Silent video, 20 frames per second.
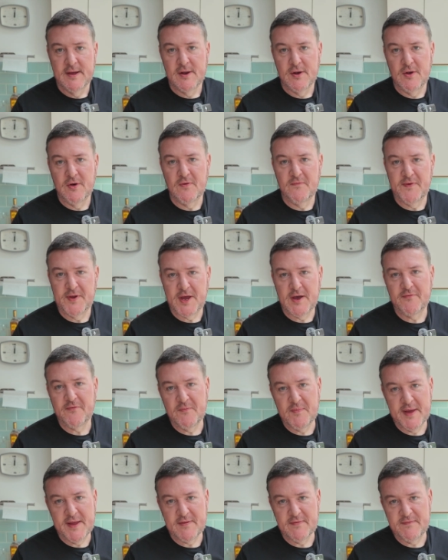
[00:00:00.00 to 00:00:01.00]
long video for
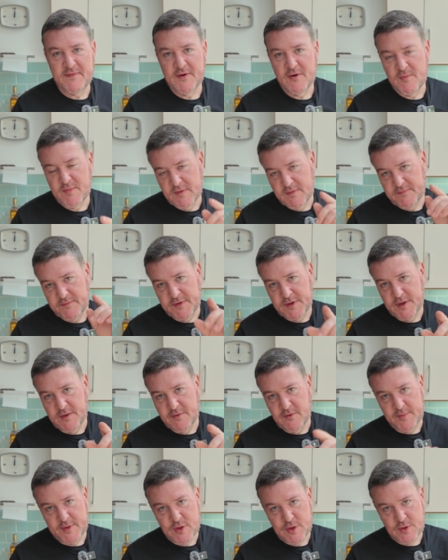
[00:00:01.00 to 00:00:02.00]
me to film, but for you it
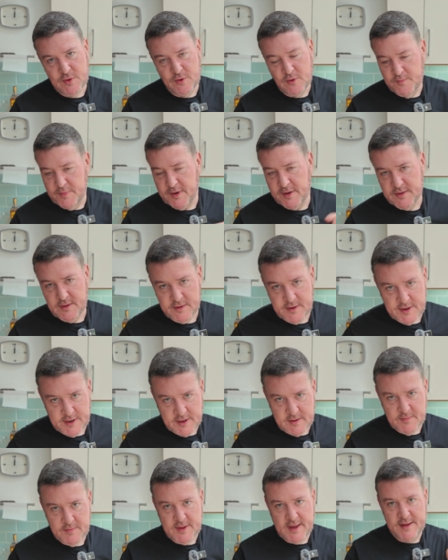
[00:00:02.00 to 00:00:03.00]
will be short because I'm going to
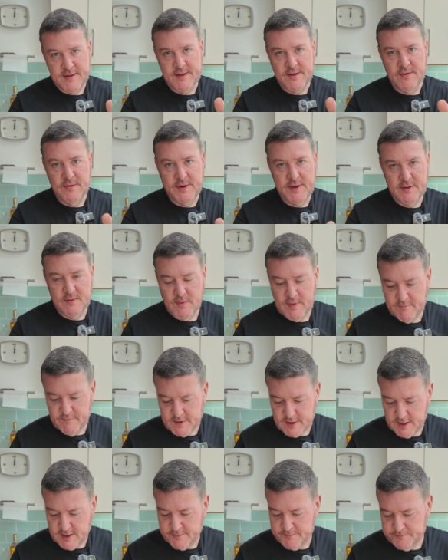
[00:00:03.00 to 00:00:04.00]
condense it all into one
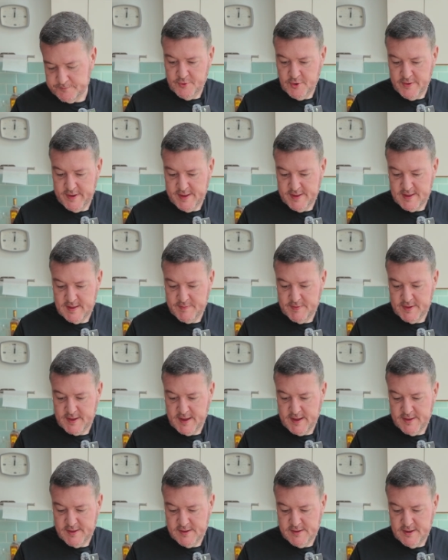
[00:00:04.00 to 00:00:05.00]
video. Brewing 7
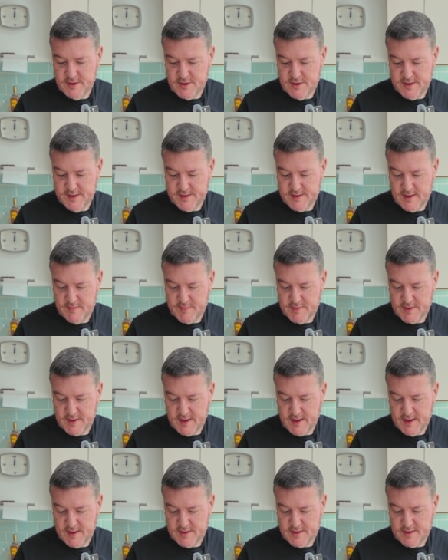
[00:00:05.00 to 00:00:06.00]
days, conditioning 7
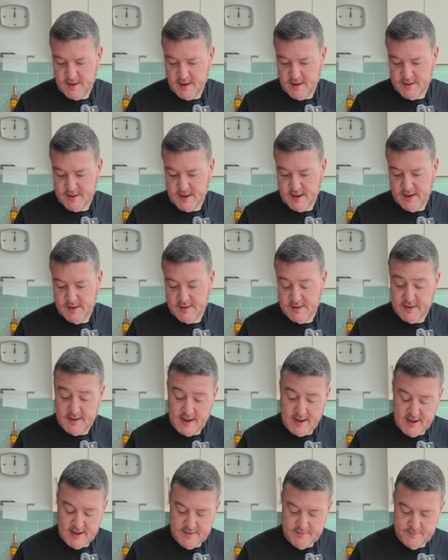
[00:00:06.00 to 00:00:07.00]
days. Start date
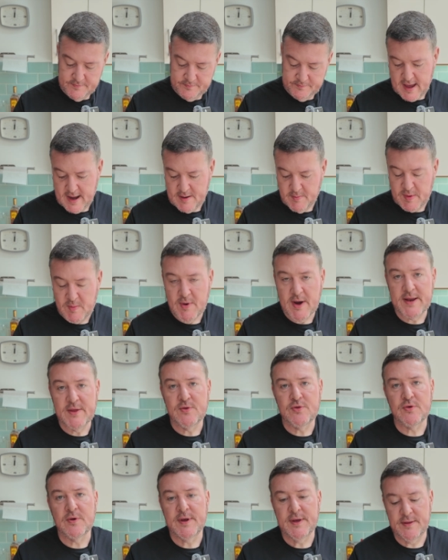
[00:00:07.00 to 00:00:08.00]
today, and it'll be ready to
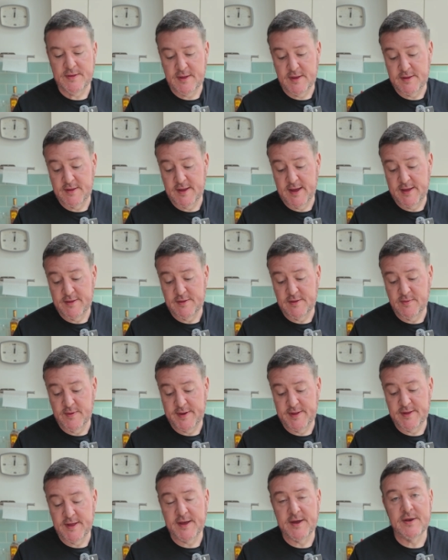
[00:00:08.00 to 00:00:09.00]
drink. So today's the
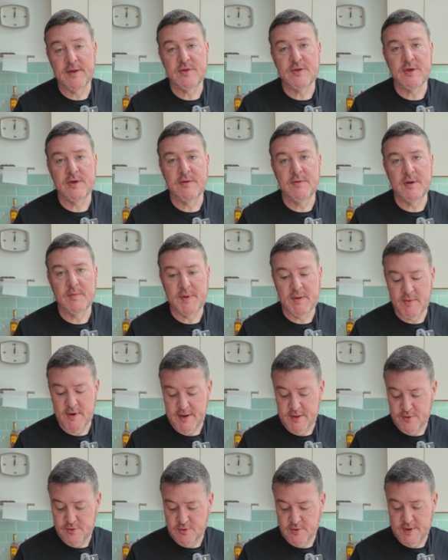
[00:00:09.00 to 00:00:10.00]
22nd of June, it'll be
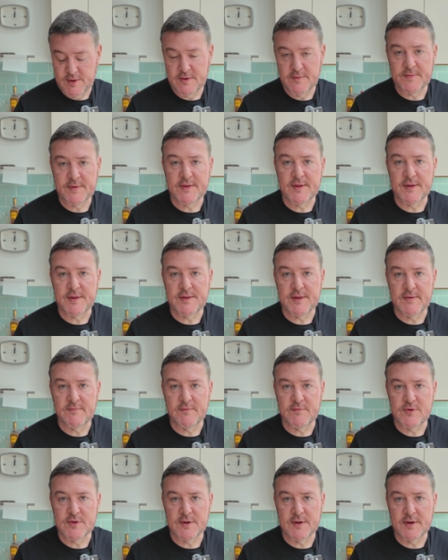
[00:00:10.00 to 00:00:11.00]
ready to drink on the 16th
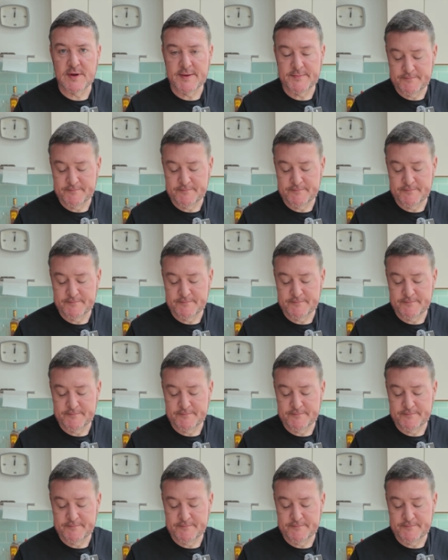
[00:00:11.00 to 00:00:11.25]
of July.